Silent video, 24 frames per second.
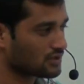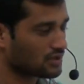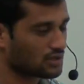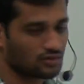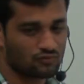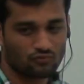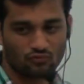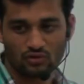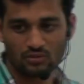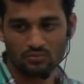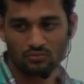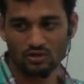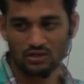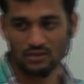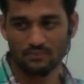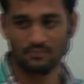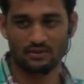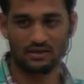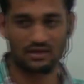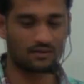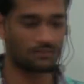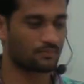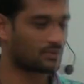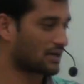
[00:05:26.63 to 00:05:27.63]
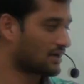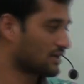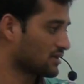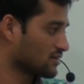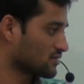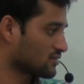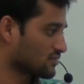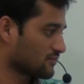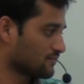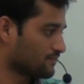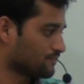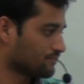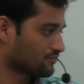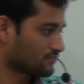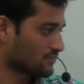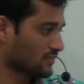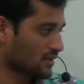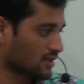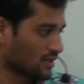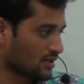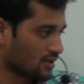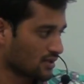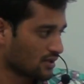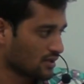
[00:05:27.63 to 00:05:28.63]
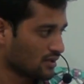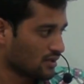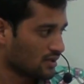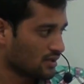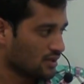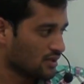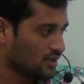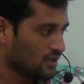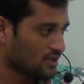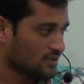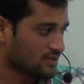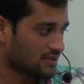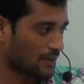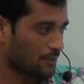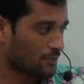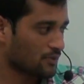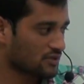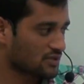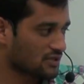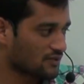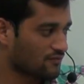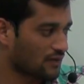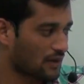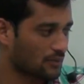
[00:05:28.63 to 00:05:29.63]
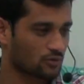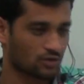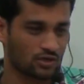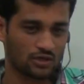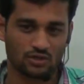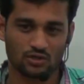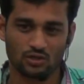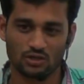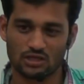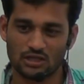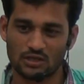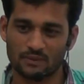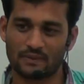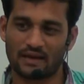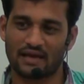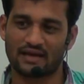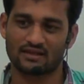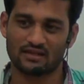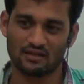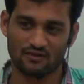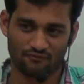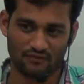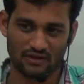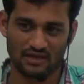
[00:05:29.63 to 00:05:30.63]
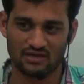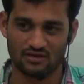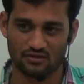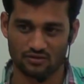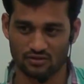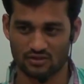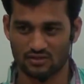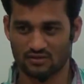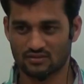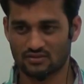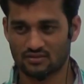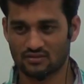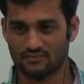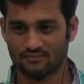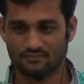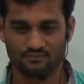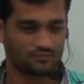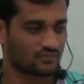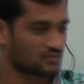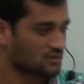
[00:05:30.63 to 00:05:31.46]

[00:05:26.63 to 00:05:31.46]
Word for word: And one more important point is, suppose if I am going to keep another file into this,